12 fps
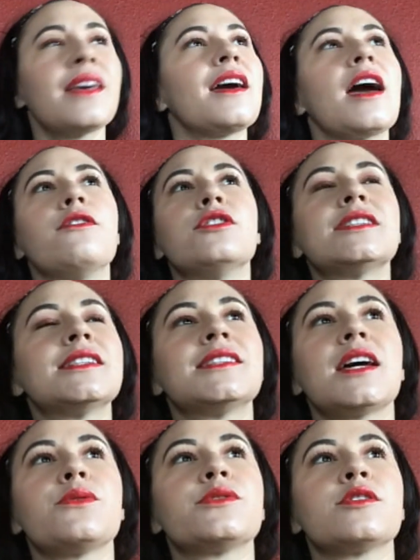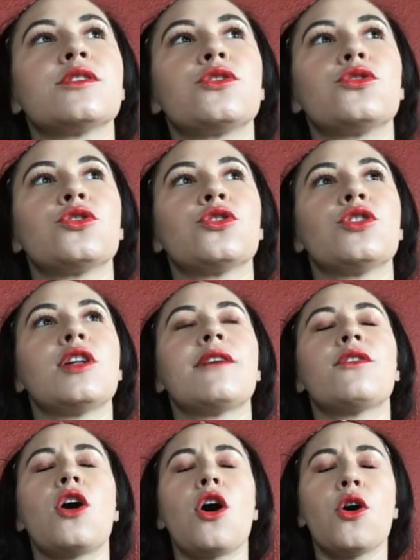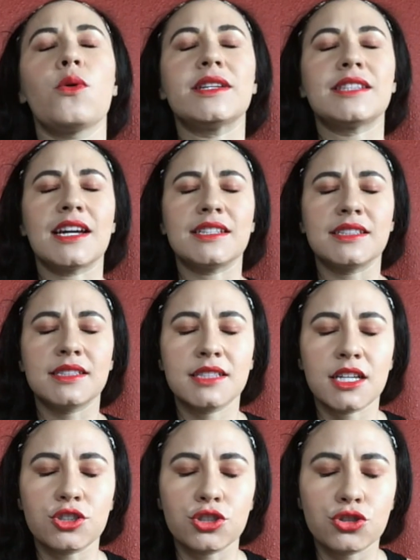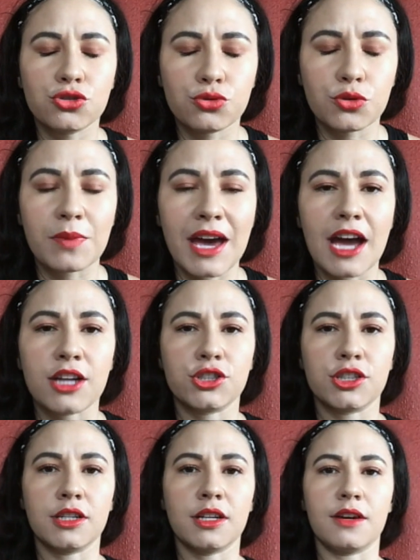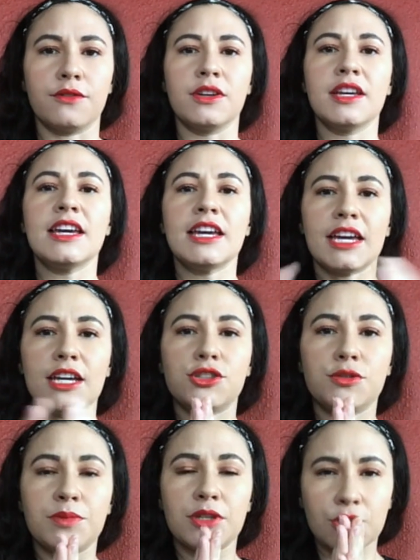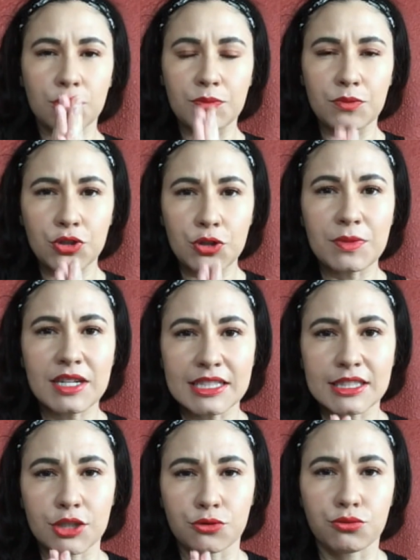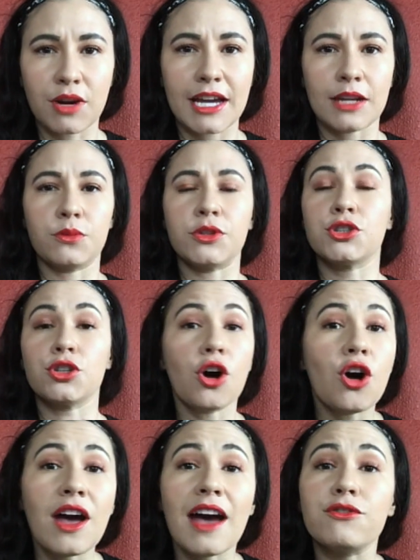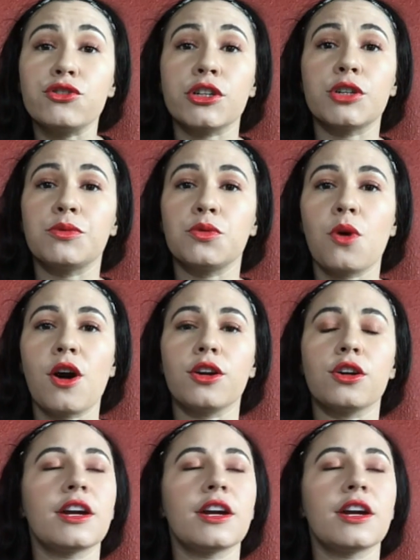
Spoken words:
Ever since I was a little girl, I've always had such a true passion of it should be a humanistic right. We should all have drinkable water.